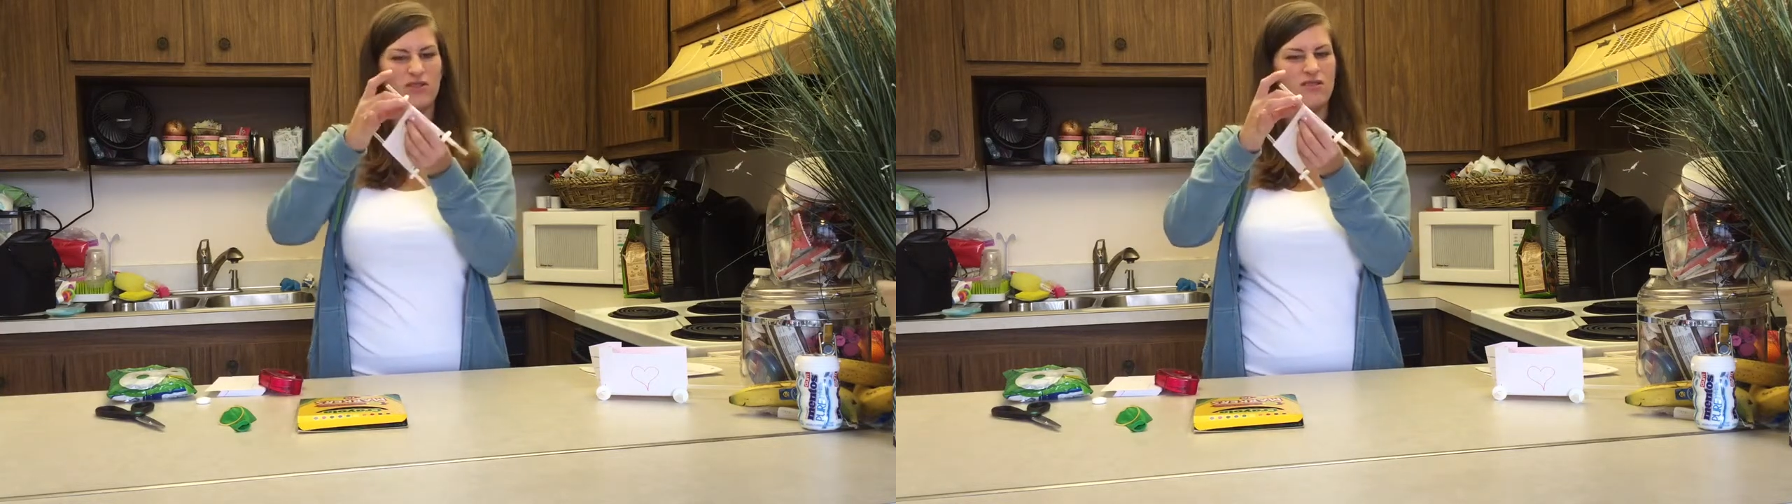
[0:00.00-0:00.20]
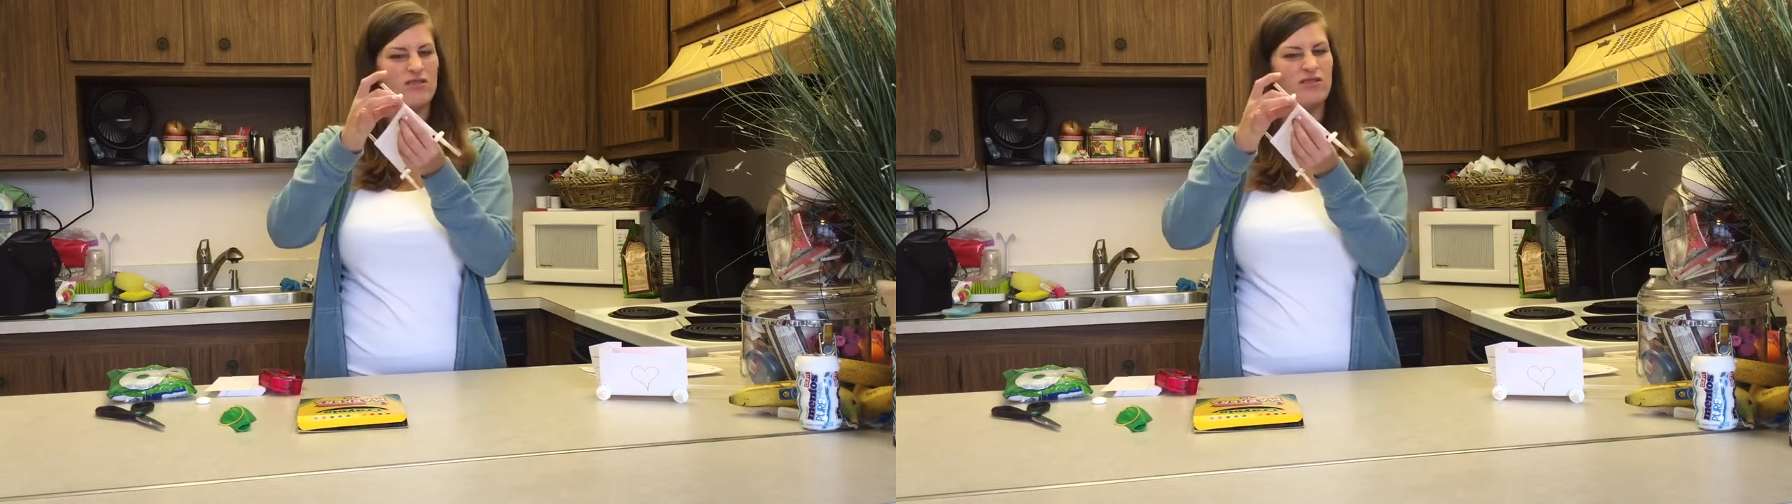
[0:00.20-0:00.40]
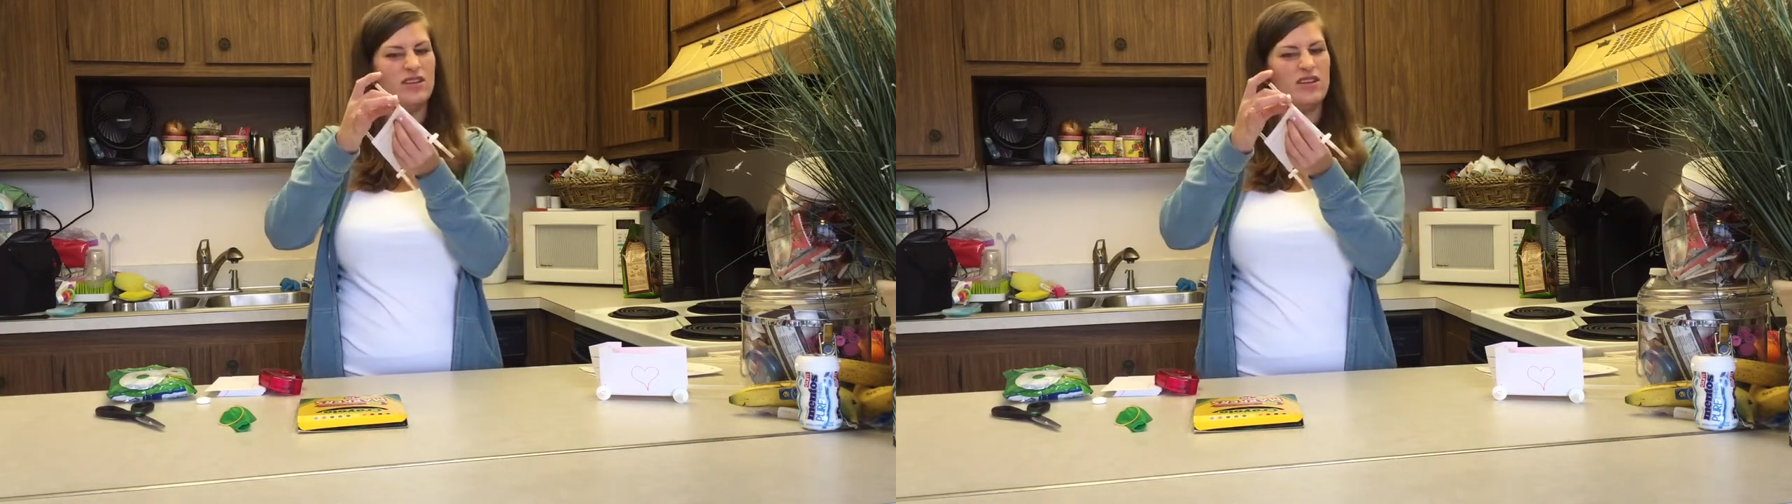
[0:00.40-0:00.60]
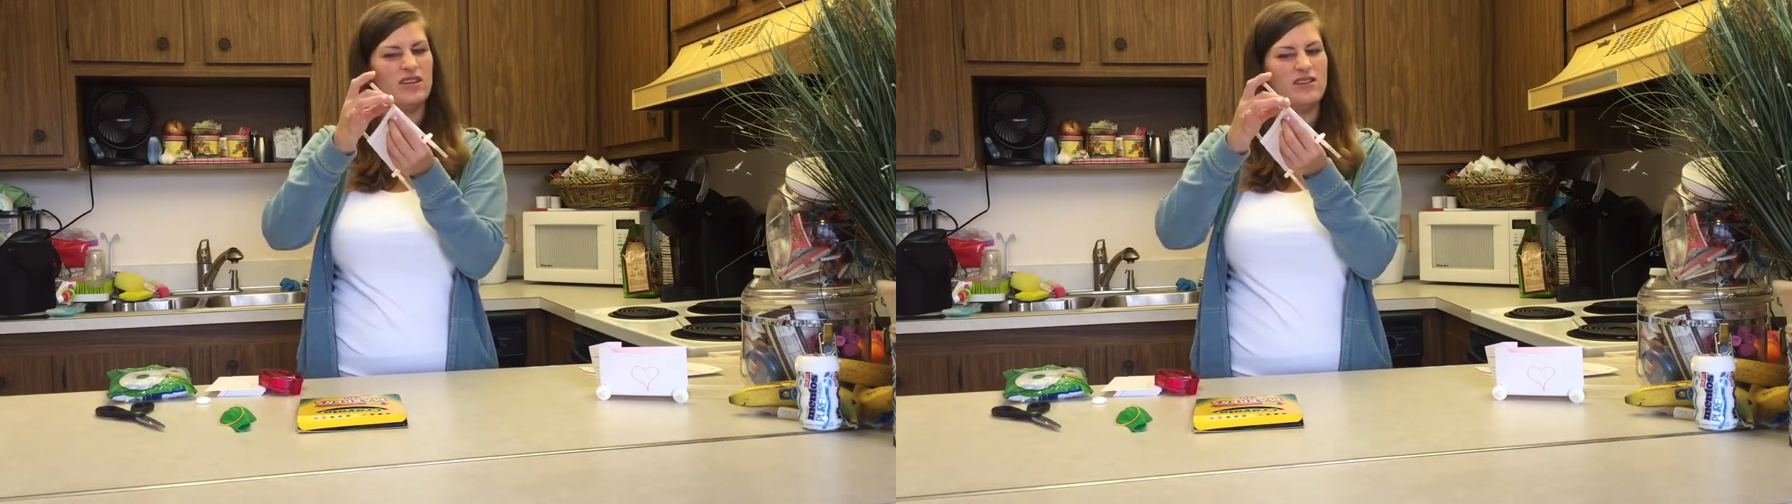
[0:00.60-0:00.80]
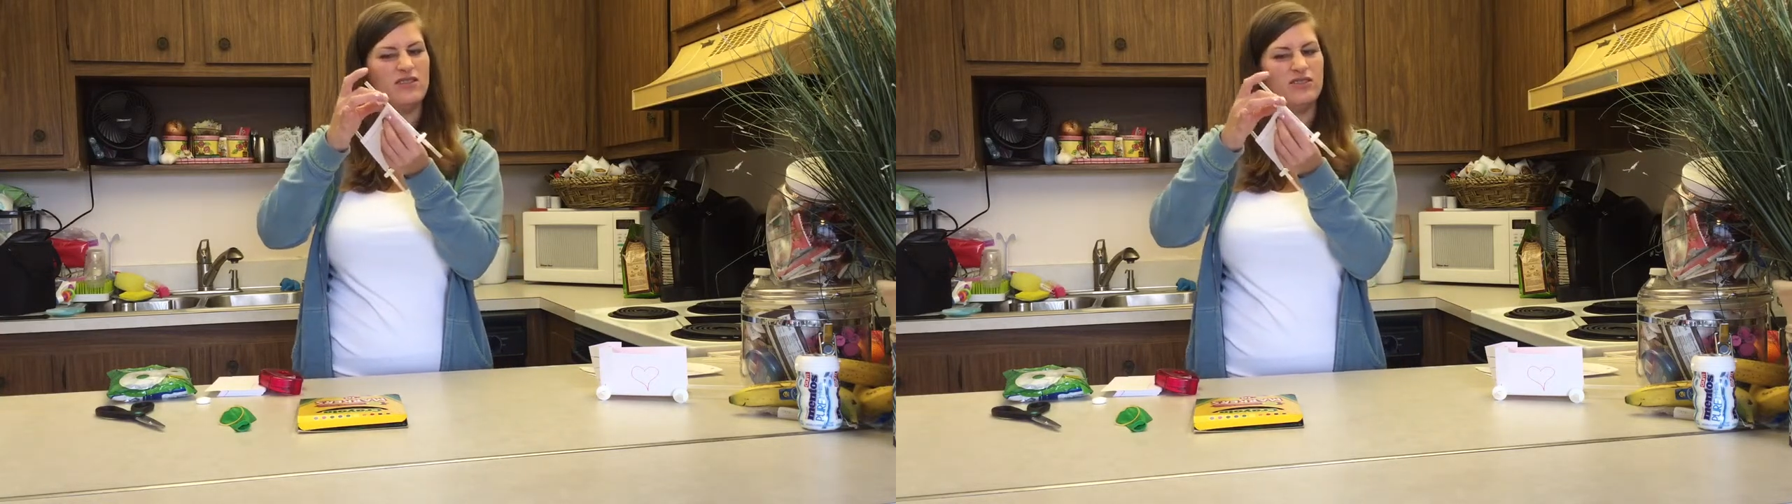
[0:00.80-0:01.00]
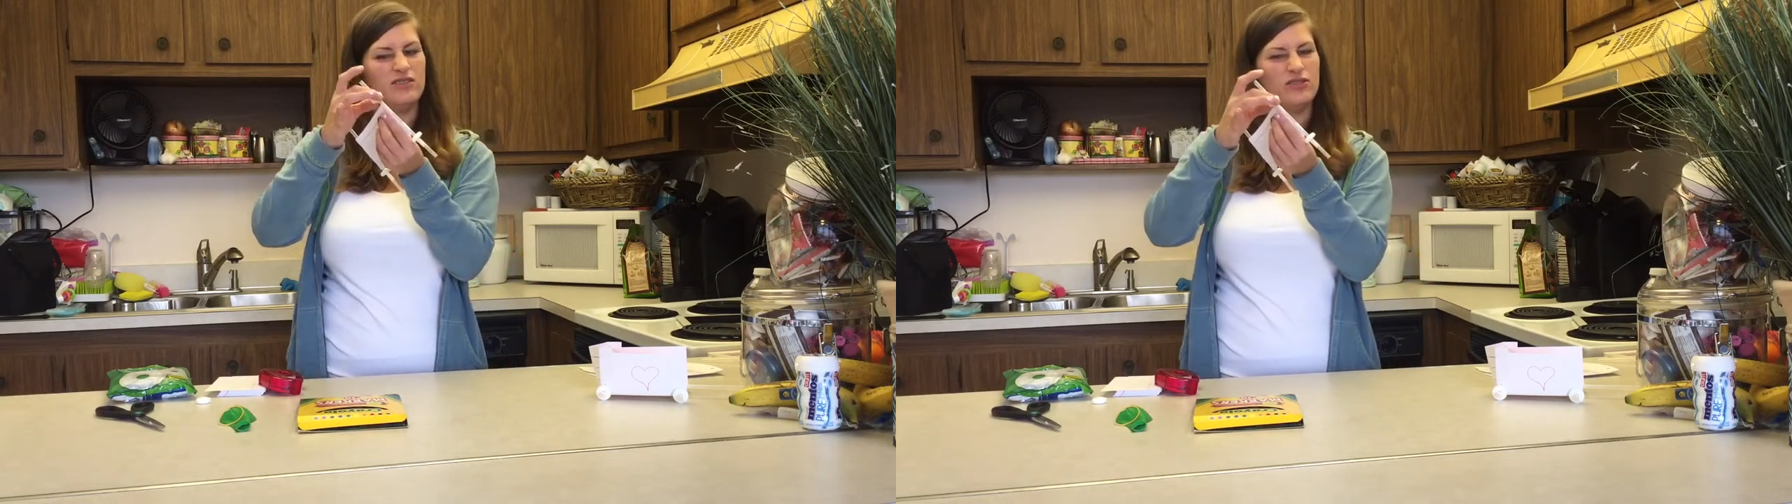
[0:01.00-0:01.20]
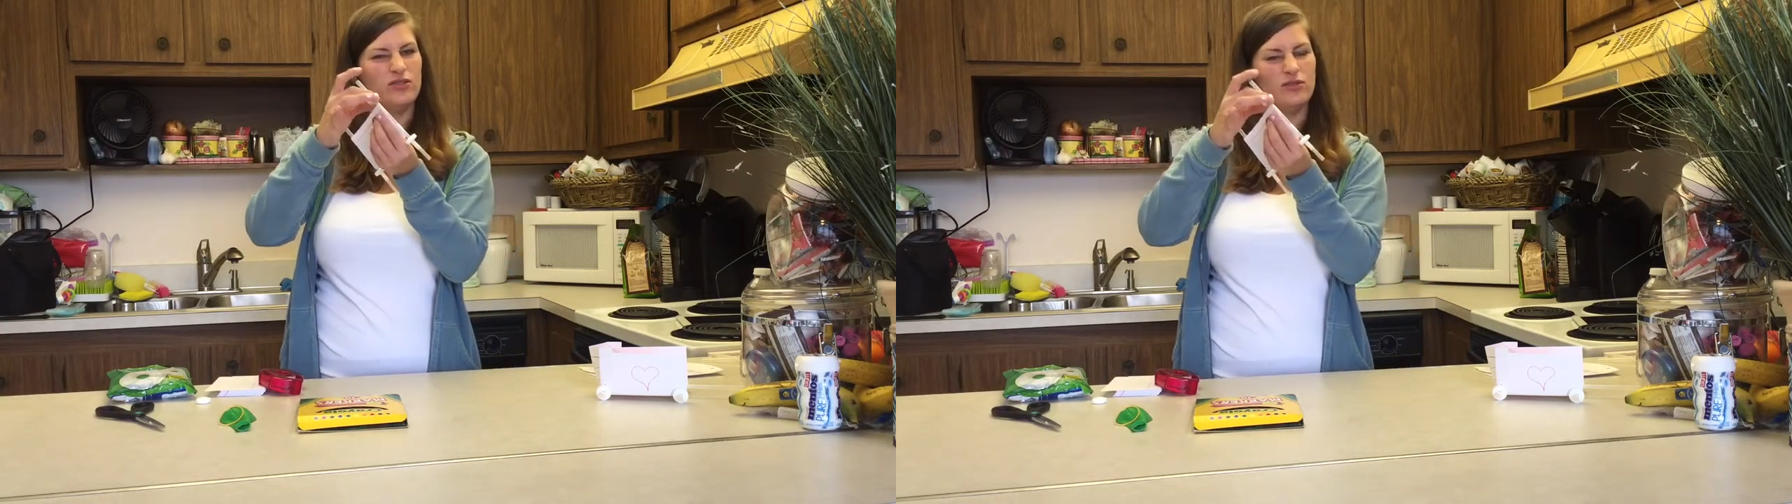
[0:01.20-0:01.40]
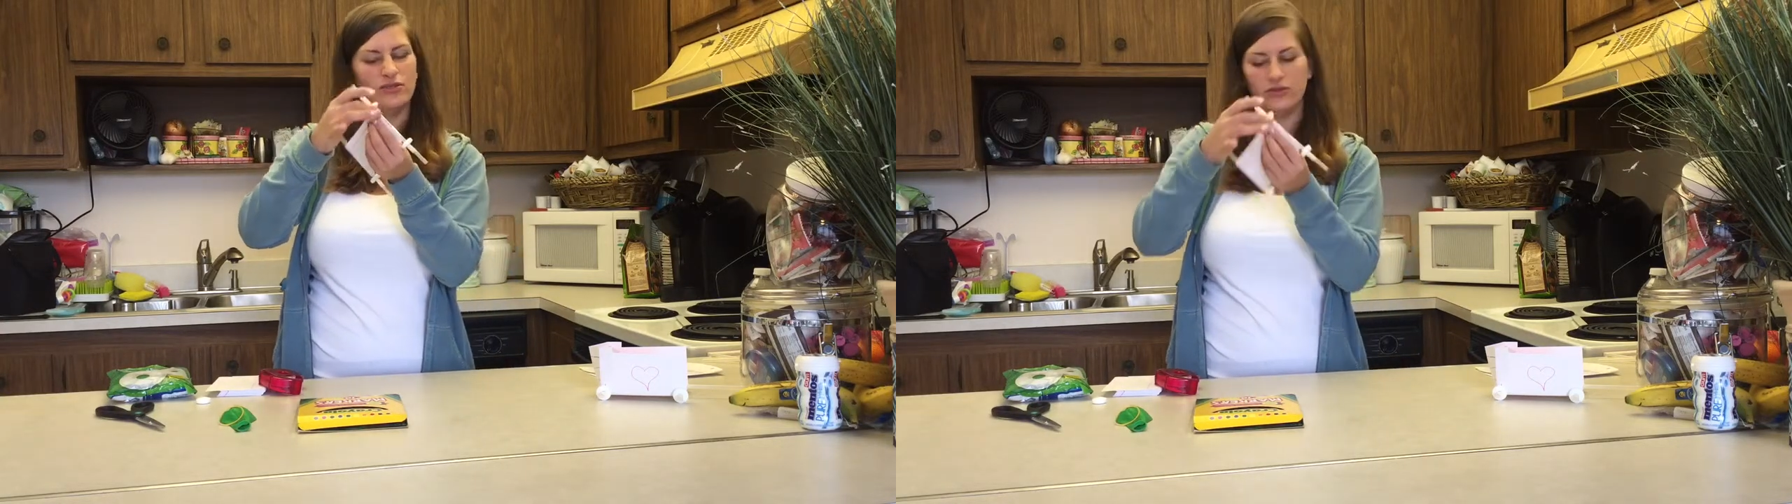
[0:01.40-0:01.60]
little
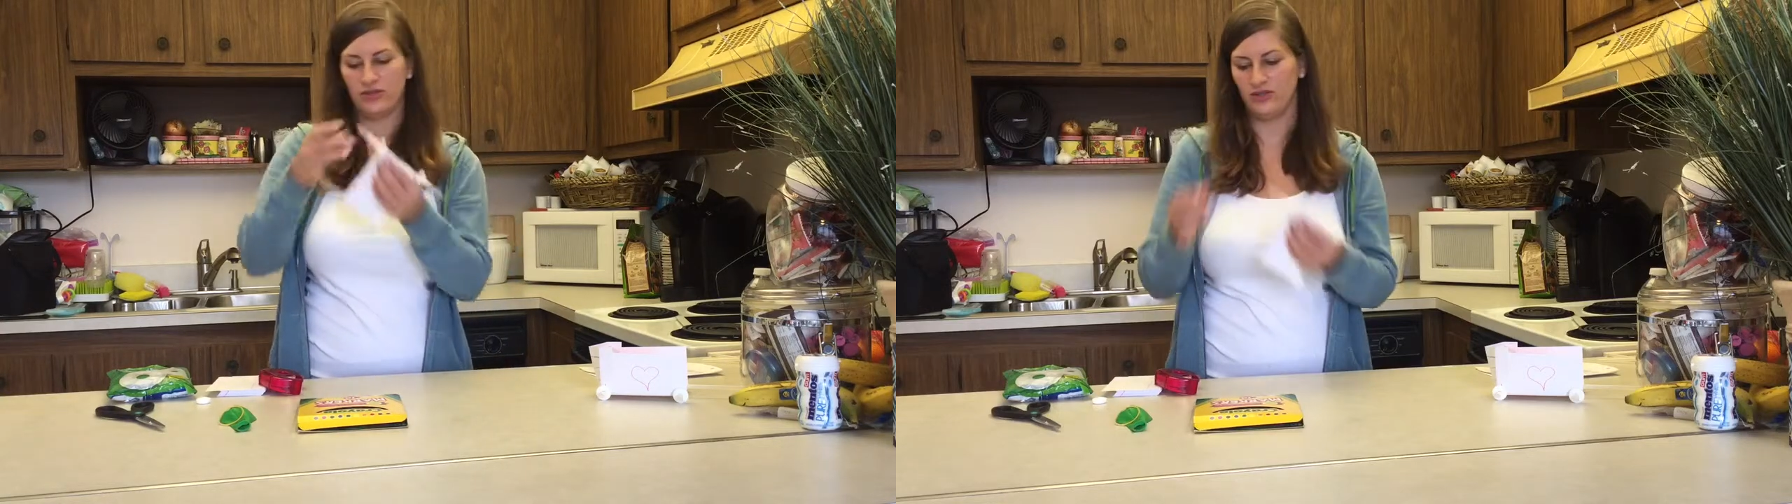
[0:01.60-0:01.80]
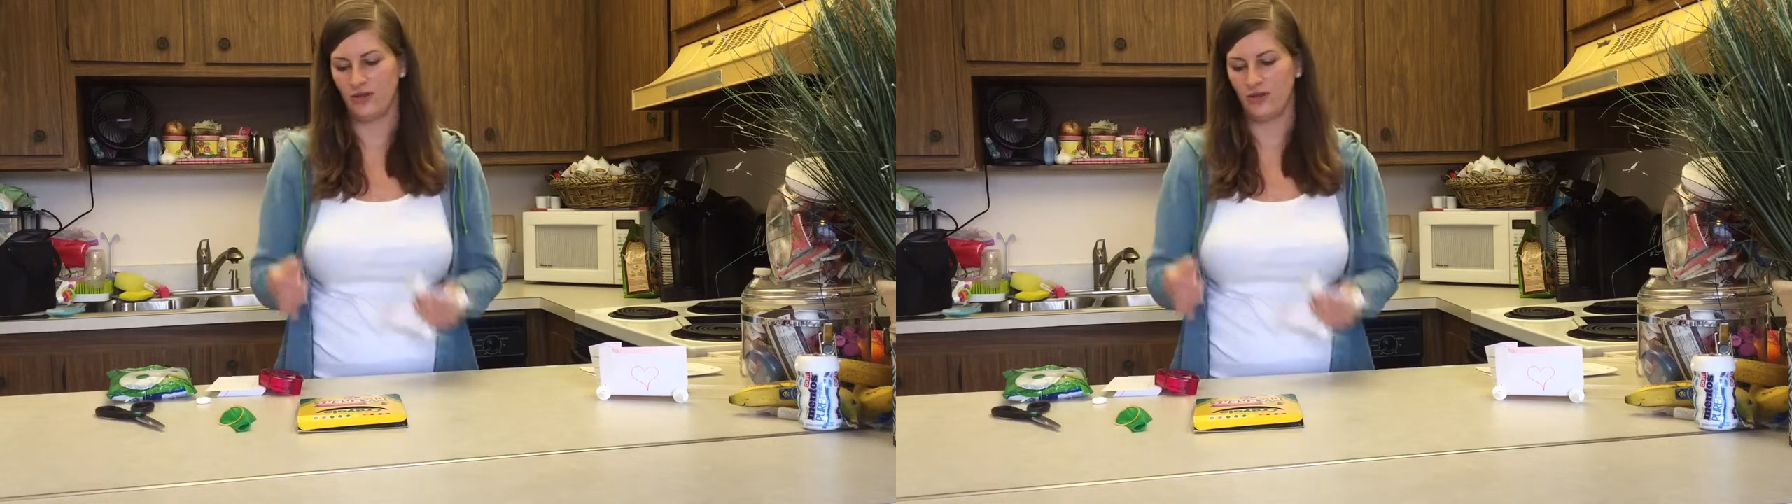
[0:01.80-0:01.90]
too loose.